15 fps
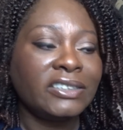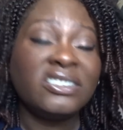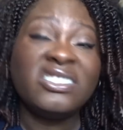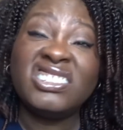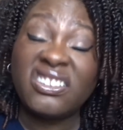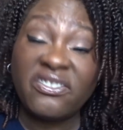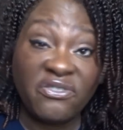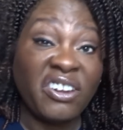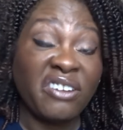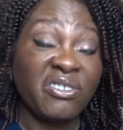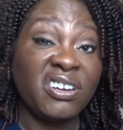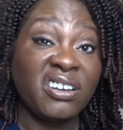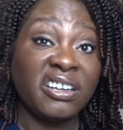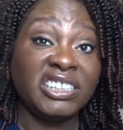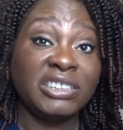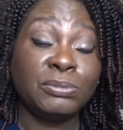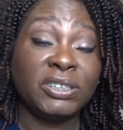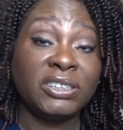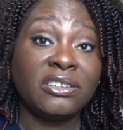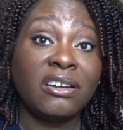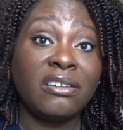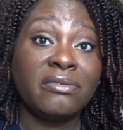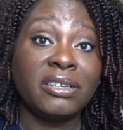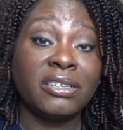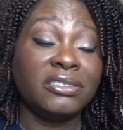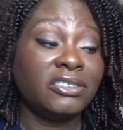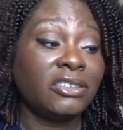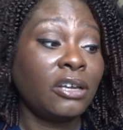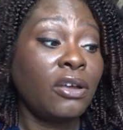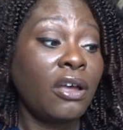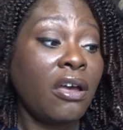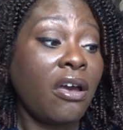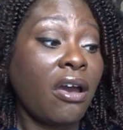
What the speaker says: So it's a very nice mascara. So